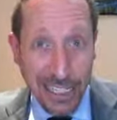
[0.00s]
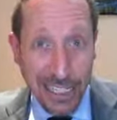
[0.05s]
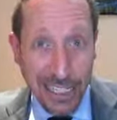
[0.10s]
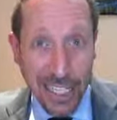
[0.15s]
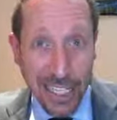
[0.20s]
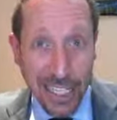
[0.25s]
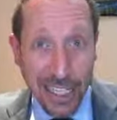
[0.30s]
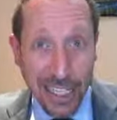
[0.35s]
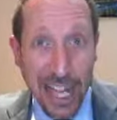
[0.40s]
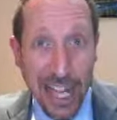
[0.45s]

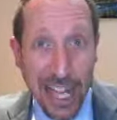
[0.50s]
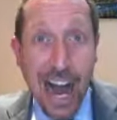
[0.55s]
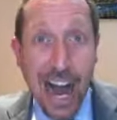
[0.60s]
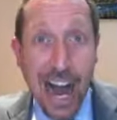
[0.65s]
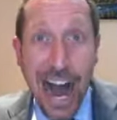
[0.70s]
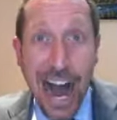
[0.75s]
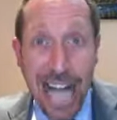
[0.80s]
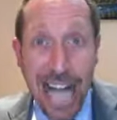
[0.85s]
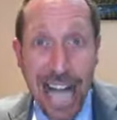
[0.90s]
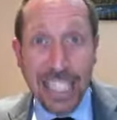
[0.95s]
idea,
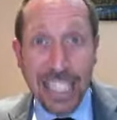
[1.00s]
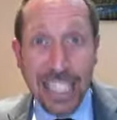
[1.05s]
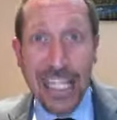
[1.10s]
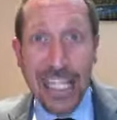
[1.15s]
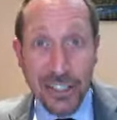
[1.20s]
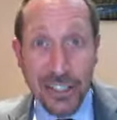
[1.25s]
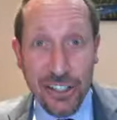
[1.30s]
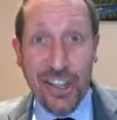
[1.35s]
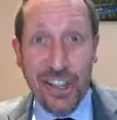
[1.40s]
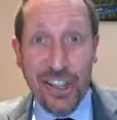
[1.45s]
I
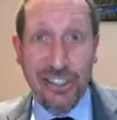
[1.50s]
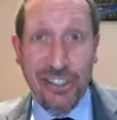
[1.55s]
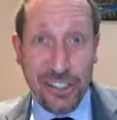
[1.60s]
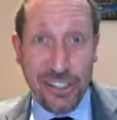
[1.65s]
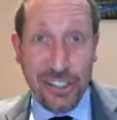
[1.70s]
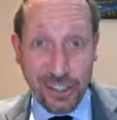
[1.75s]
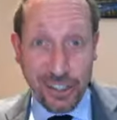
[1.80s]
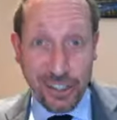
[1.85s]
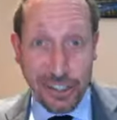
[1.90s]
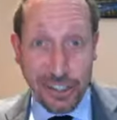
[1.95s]

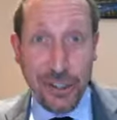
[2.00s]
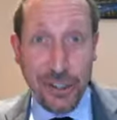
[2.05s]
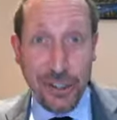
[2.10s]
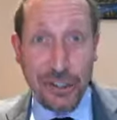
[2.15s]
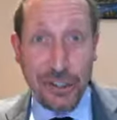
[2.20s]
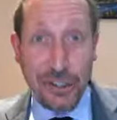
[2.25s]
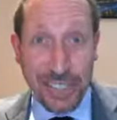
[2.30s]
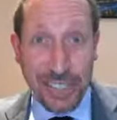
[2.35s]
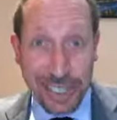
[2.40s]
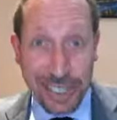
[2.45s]
cannot
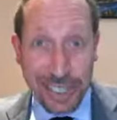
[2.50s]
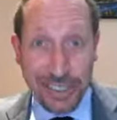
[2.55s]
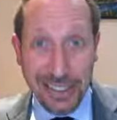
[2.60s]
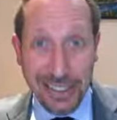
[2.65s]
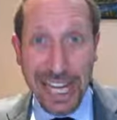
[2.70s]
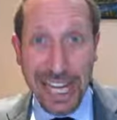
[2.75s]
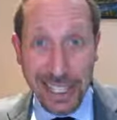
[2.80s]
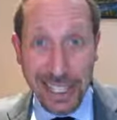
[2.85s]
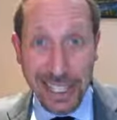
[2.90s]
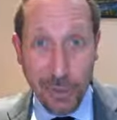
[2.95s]
disclose
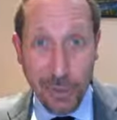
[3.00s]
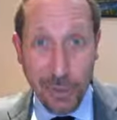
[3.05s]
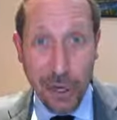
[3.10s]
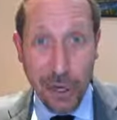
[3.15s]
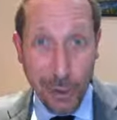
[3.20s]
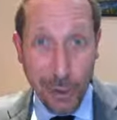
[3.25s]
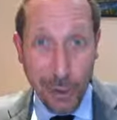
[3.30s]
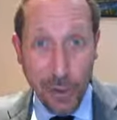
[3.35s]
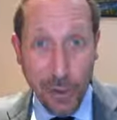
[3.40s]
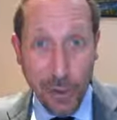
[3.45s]
exactly
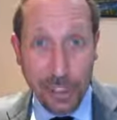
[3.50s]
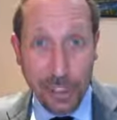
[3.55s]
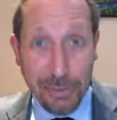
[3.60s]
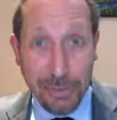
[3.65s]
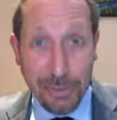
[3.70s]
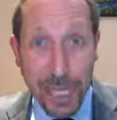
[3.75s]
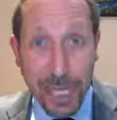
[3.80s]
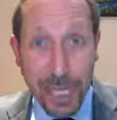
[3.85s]
what it was.